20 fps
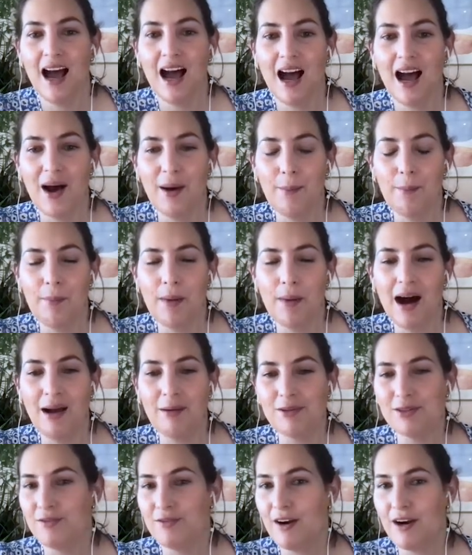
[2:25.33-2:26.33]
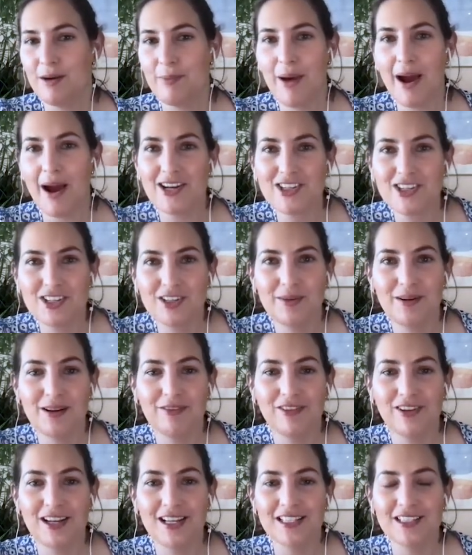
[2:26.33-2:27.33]
I was very passionate
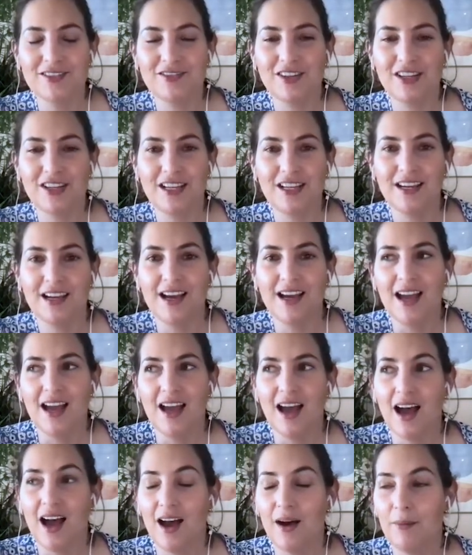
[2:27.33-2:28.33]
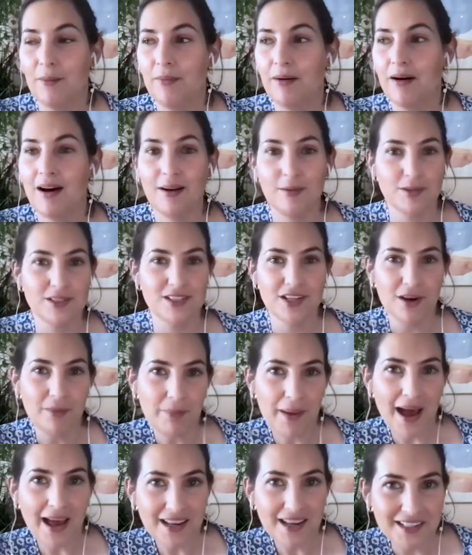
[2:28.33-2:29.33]
about philosophy. I was not
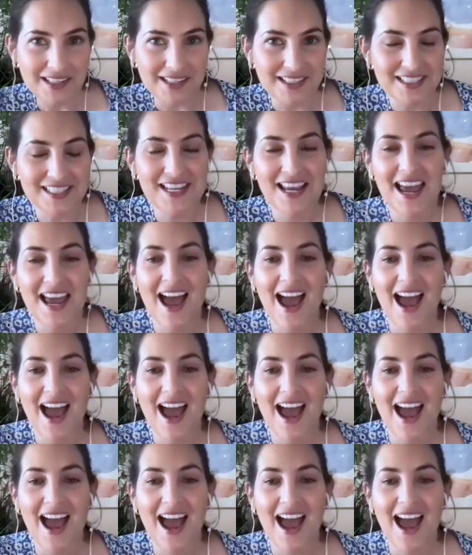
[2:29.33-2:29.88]
bad at it.